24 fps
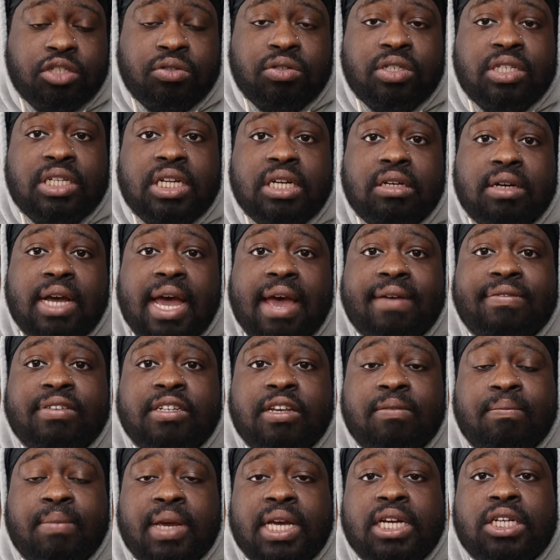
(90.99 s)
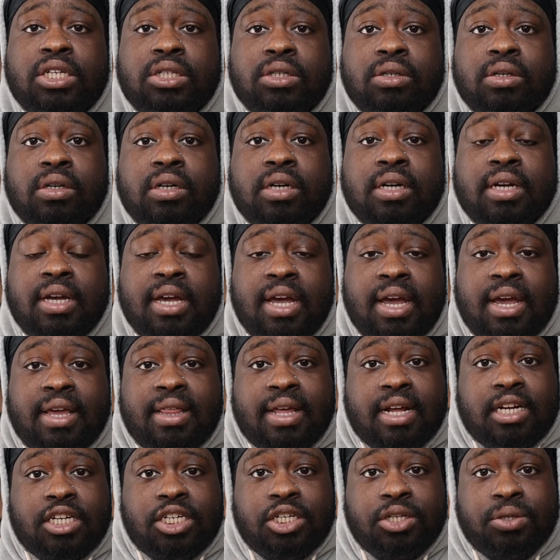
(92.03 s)
you still have to make sure
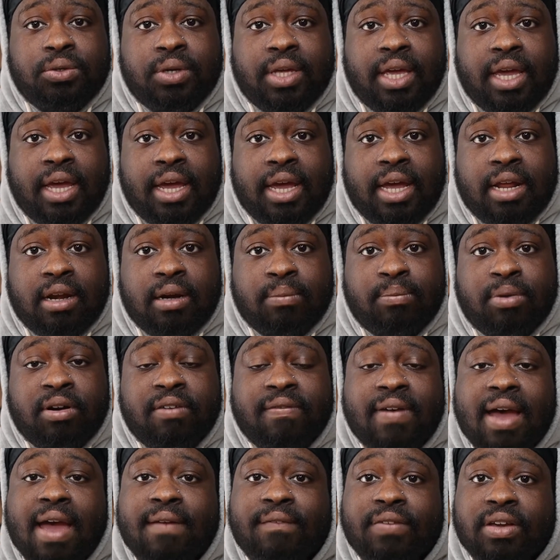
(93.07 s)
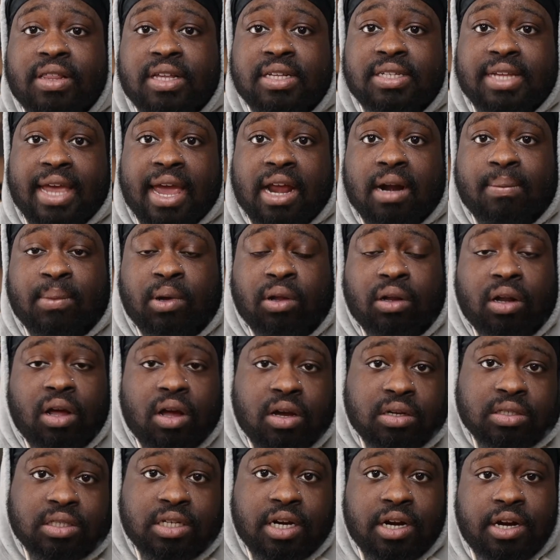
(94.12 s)
that you can provide for this animal
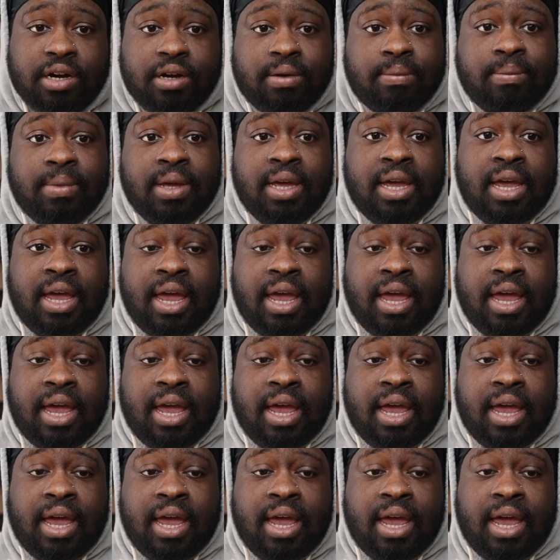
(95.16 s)
long term,